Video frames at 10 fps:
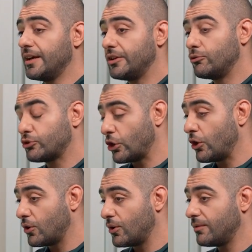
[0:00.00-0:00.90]
you
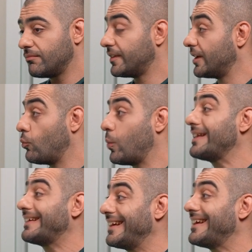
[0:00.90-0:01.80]
turn on the
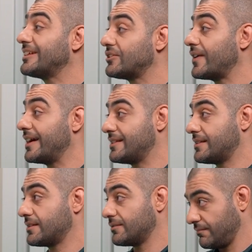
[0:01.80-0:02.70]
one-click
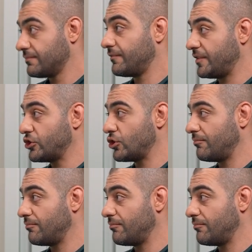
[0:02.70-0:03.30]
trades feature.